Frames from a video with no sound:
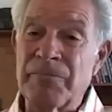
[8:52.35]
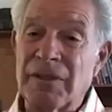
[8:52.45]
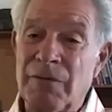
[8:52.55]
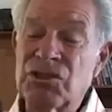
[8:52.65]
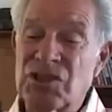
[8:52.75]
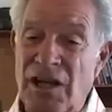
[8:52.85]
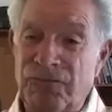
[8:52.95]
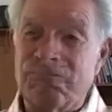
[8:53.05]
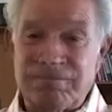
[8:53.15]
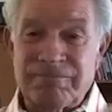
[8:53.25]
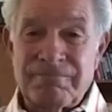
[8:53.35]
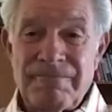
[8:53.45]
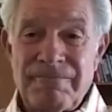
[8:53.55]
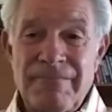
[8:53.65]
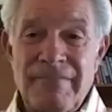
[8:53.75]
It was tough. So
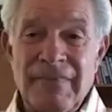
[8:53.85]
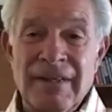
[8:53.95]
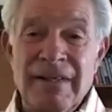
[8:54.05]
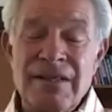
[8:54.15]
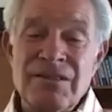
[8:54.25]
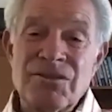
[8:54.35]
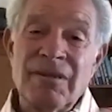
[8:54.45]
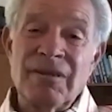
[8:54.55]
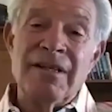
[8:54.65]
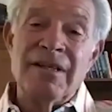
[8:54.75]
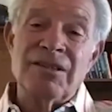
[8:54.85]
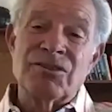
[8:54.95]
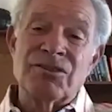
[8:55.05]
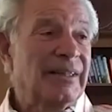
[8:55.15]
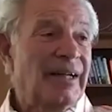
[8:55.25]
what happened was
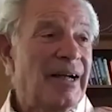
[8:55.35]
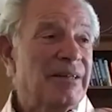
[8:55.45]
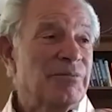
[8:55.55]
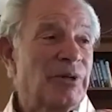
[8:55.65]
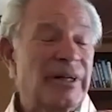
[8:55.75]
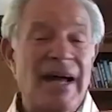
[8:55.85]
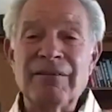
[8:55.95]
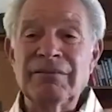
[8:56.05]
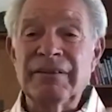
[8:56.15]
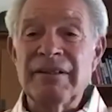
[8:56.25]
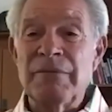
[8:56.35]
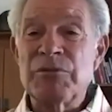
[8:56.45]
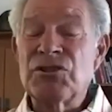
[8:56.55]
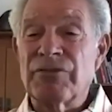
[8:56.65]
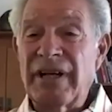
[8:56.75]
I went out with direct
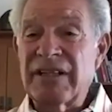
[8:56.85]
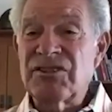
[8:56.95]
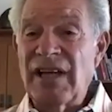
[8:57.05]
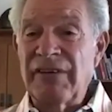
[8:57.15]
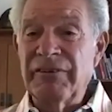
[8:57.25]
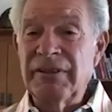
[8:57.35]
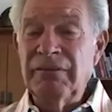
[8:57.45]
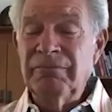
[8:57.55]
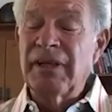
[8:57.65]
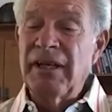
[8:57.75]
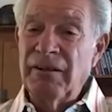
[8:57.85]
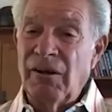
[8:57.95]
selling in home.